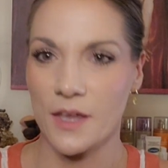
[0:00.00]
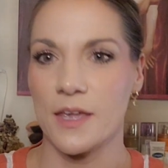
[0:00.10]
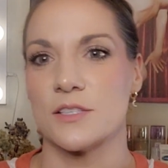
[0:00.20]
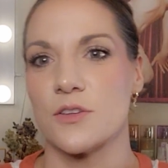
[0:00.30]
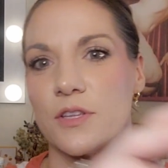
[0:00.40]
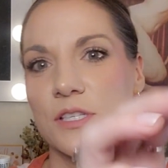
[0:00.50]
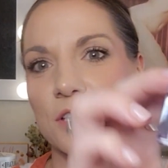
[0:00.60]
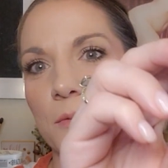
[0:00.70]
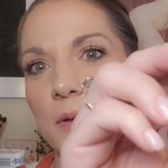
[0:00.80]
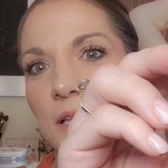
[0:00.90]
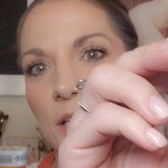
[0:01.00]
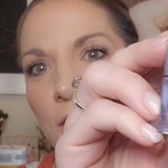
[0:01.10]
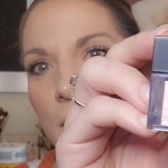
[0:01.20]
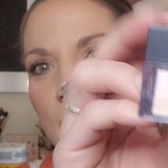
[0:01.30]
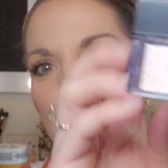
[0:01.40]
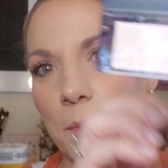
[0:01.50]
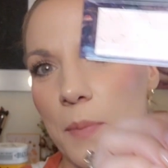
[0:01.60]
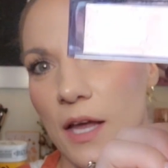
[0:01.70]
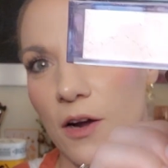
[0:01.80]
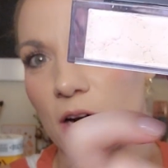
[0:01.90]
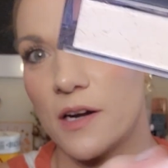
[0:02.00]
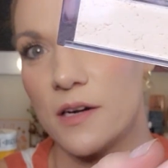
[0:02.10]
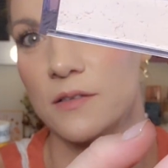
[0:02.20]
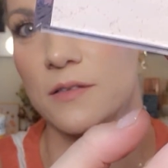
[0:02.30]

so this is going to be a little bit like pinker.